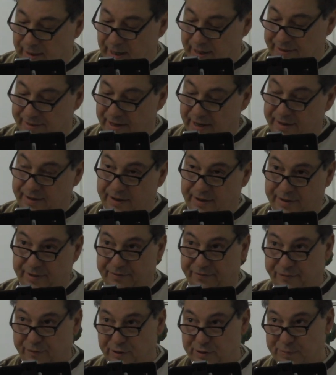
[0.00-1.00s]
And then on
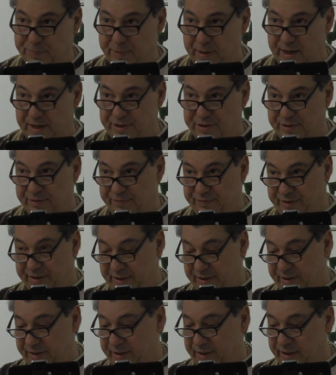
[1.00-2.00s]
the first page of
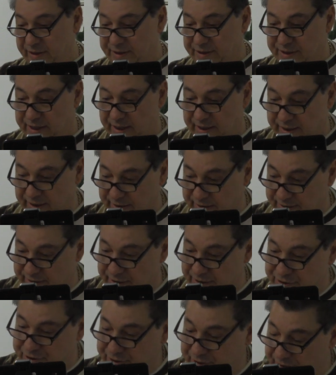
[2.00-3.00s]
the uh, second
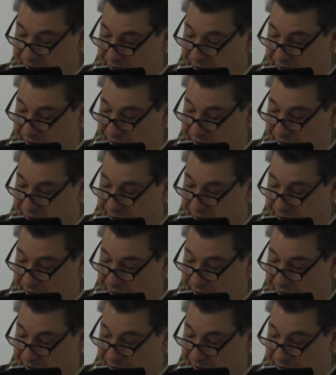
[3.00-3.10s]
edition,